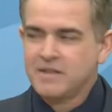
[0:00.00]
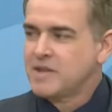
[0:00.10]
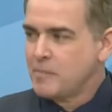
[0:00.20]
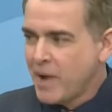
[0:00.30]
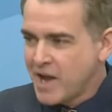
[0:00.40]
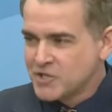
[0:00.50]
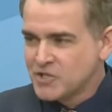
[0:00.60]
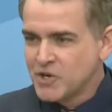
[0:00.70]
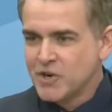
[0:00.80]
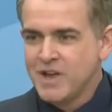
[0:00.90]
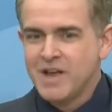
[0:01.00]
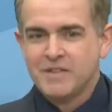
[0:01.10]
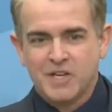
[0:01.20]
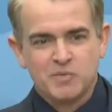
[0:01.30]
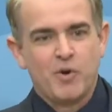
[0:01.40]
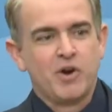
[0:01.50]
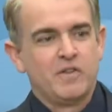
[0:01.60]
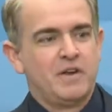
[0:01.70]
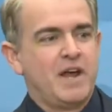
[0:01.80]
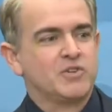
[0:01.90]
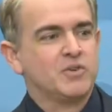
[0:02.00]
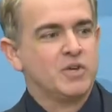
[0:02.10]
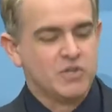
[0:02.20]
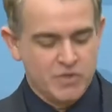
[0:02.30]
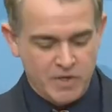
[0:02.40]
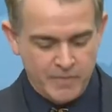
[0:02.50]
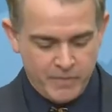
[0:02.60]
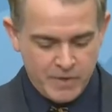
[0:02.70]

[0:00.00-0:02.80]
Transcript: they posture. That's part of the natural history.